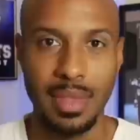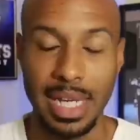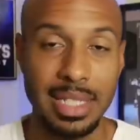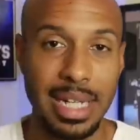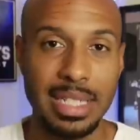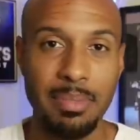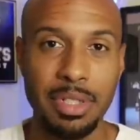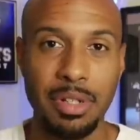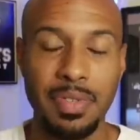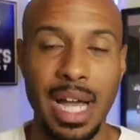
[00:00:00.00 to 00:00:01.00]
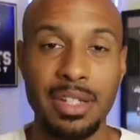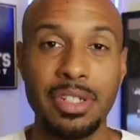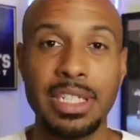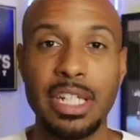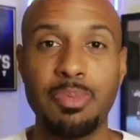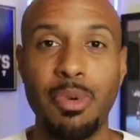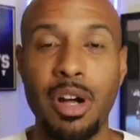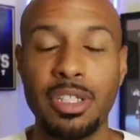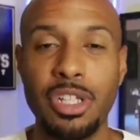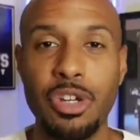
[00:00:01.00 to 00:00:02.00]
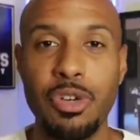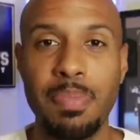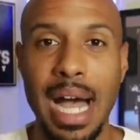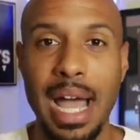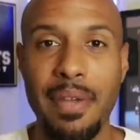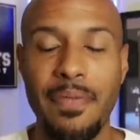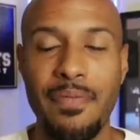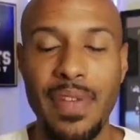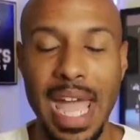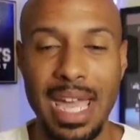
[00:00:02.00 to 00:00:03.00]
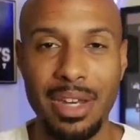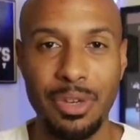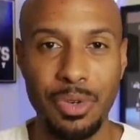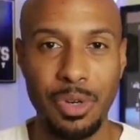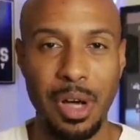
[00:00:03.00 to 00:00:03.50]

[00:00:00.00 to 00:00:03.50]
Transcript: And today's episode of Locked On Saints brought to you by FanDuel,